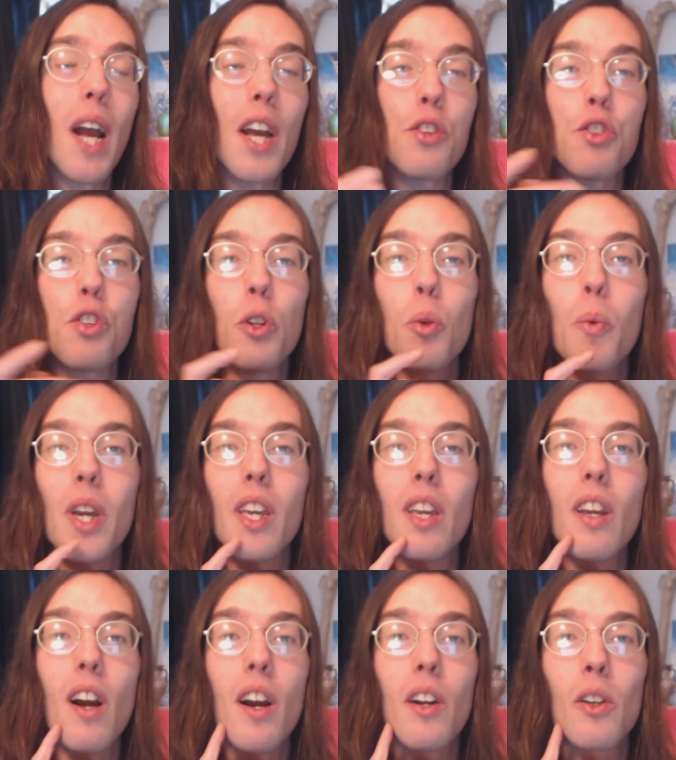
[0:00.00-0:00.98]
Rational
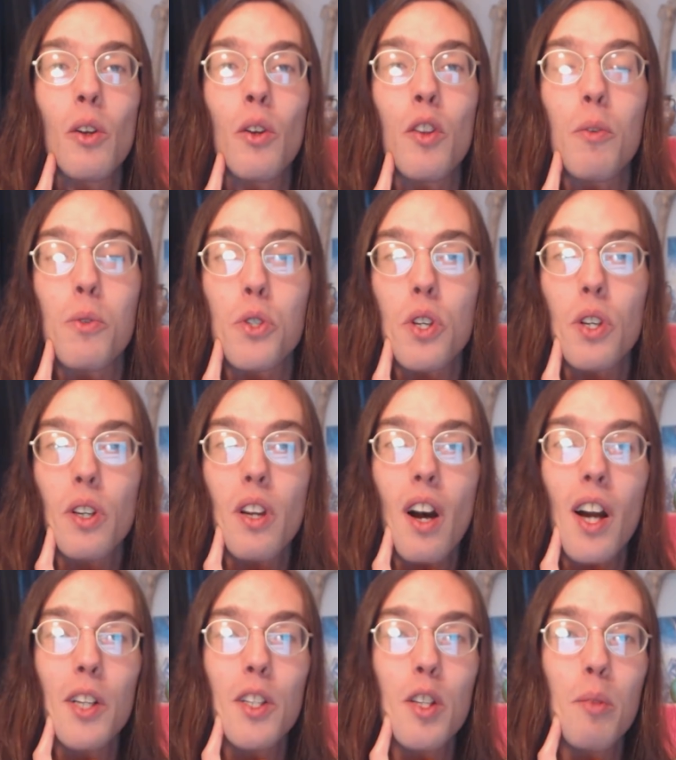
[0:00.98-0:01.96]
Wiki article that was
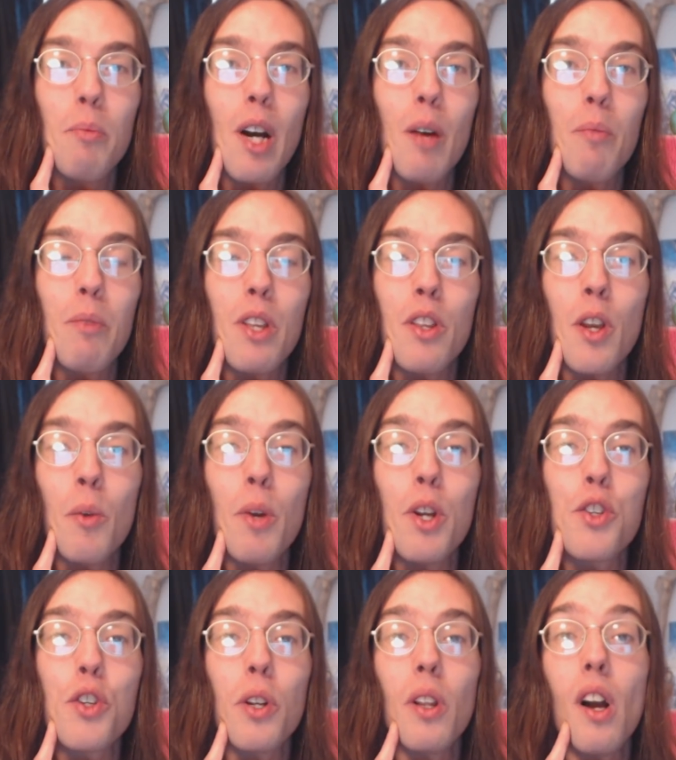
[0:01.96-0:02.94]
concocted about me, the
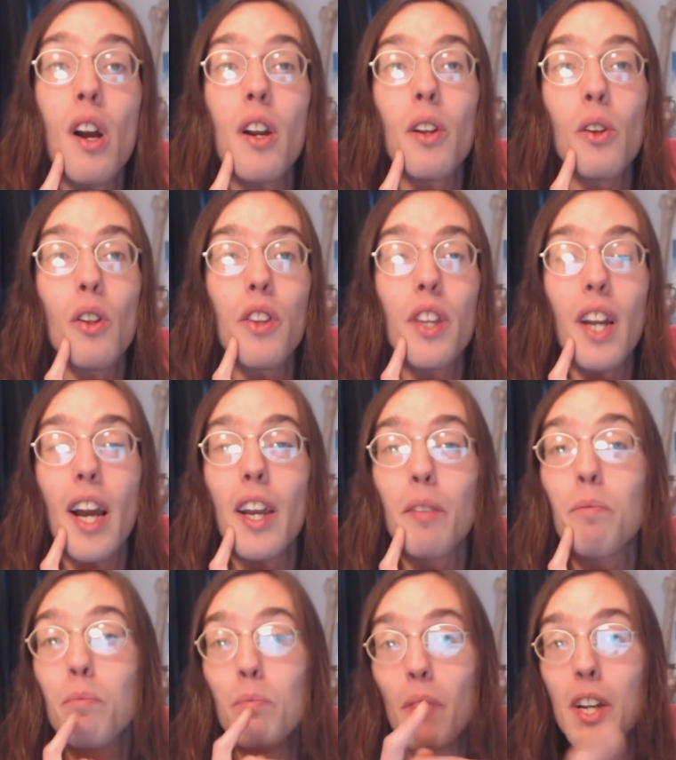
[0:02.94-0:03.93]
original article that
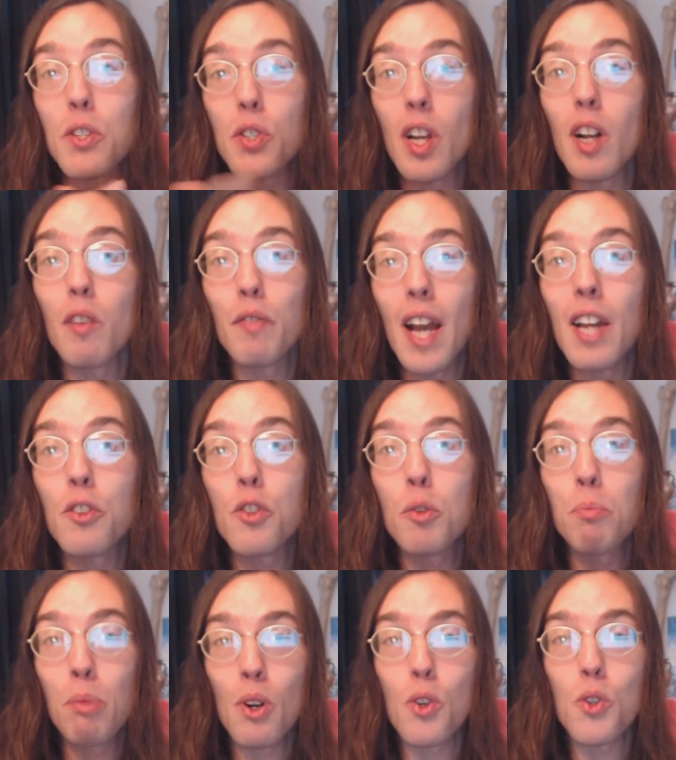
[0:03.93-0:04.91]
I myself had
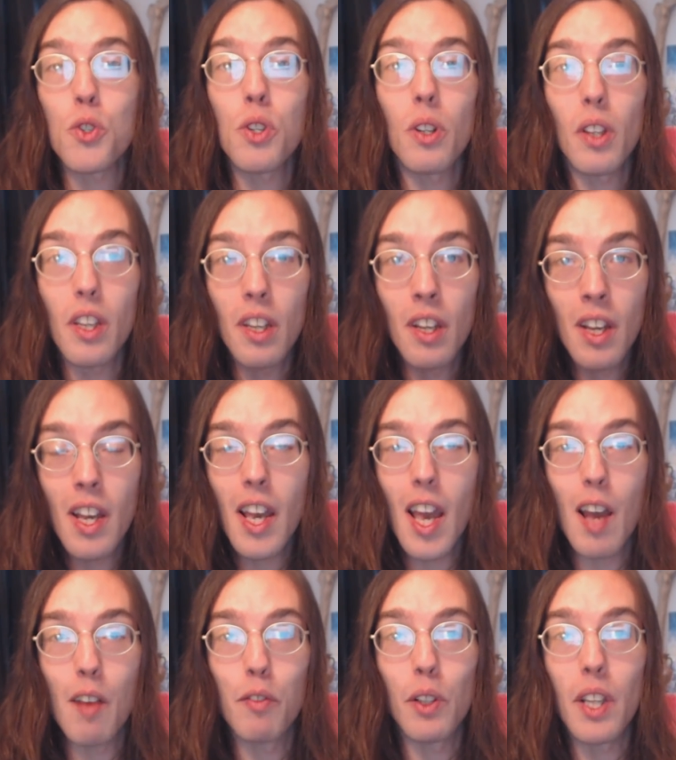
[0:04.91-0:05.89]
to personally
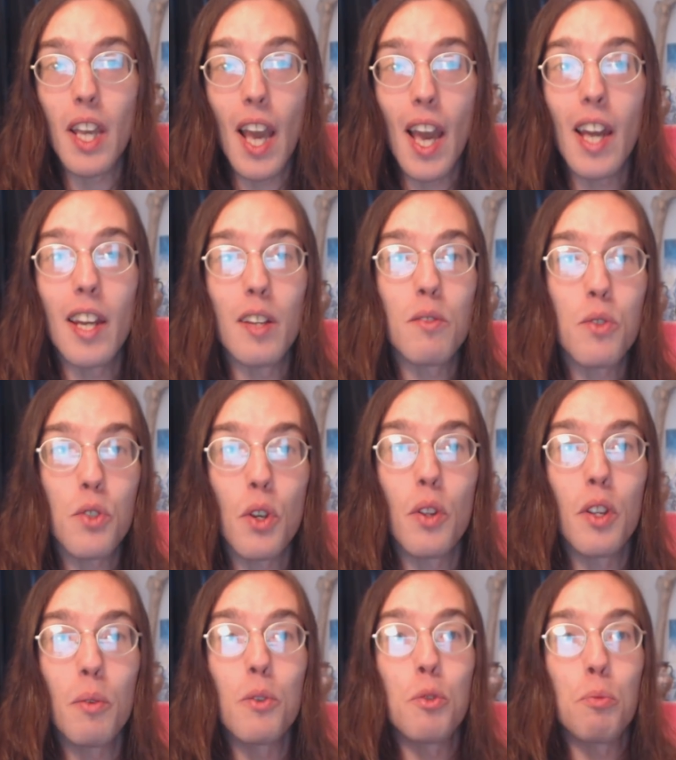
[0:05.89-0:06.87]
heavily edit
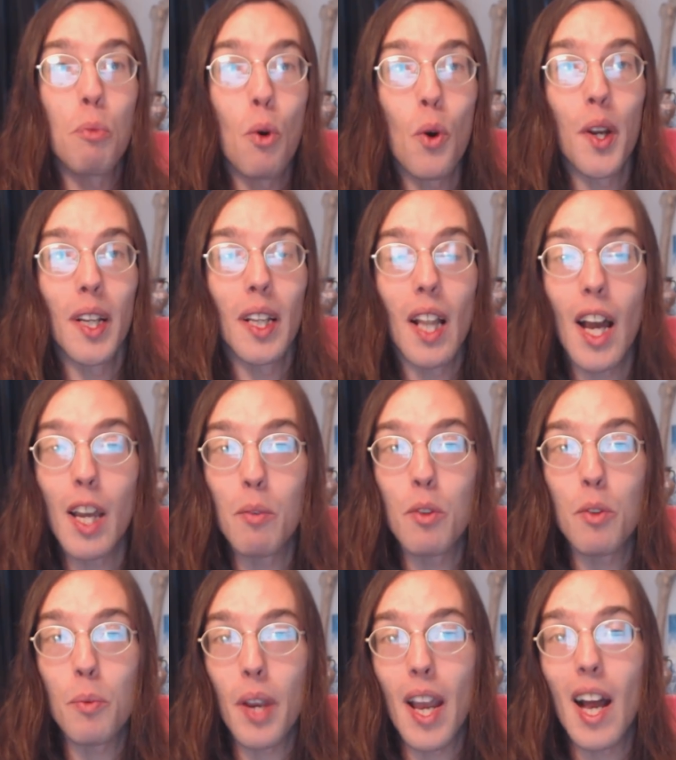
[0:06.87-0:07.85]
so that it was more in line
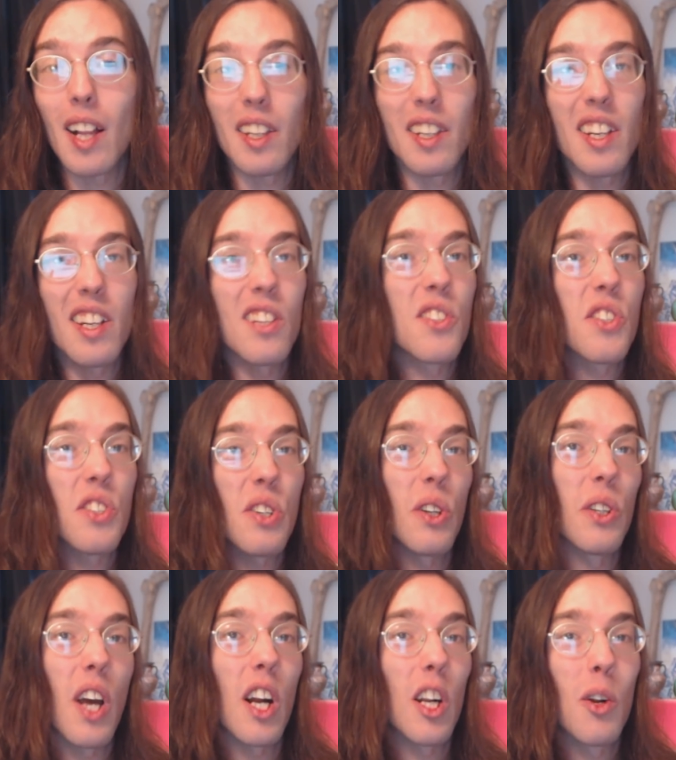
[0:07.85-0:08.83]
with reality, and it's
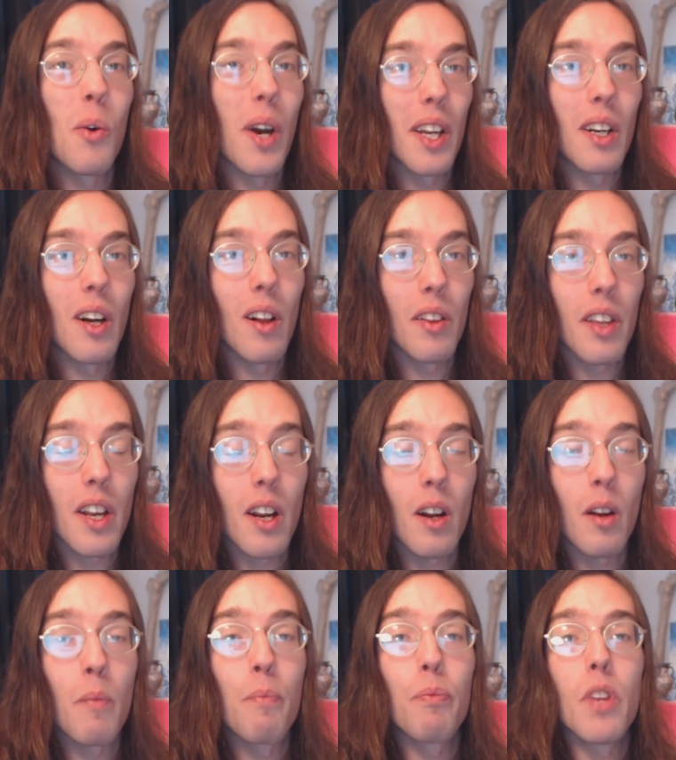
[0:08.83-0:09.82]
still not quite all
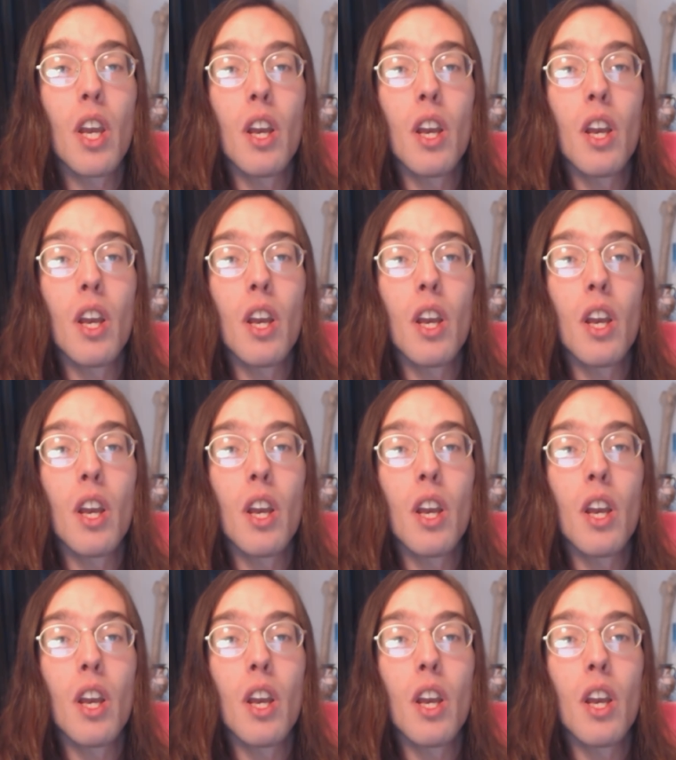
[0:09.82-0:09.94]
there.